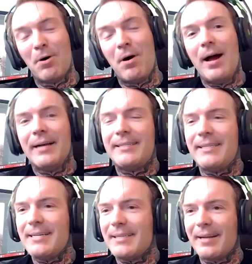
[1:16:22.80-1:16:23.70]
will. And
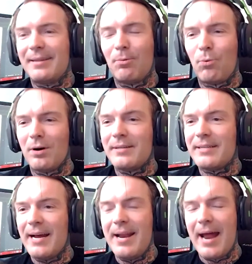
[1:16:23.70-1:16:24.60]
she's the
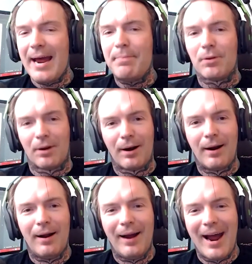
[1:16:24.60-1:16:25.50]
worst enabler.
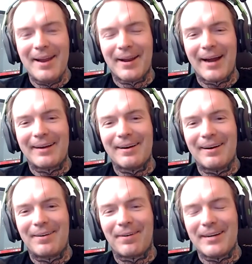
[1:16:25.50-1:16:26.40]
And
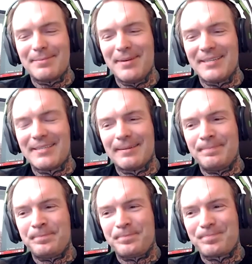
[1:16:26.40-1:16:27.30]
Christmas,
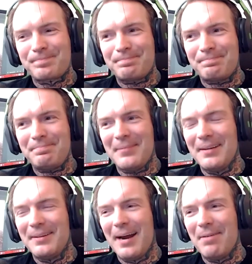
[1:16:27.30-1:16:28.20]

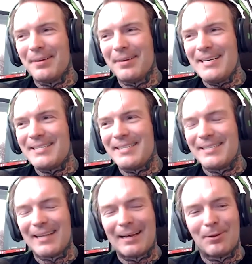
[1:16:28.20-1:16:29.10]
they released
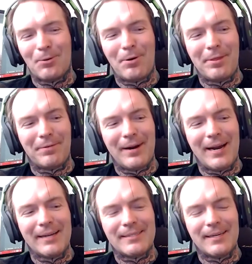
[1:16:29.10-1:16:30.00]
these Lord of the
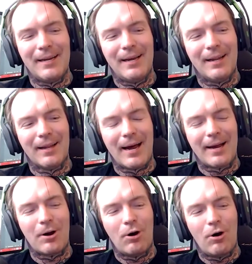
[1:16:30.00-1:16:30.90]
Rings,
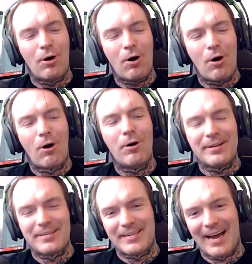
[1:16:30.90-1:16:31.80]
art
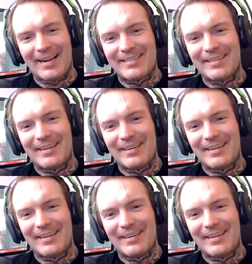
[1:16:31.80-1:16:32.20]
sets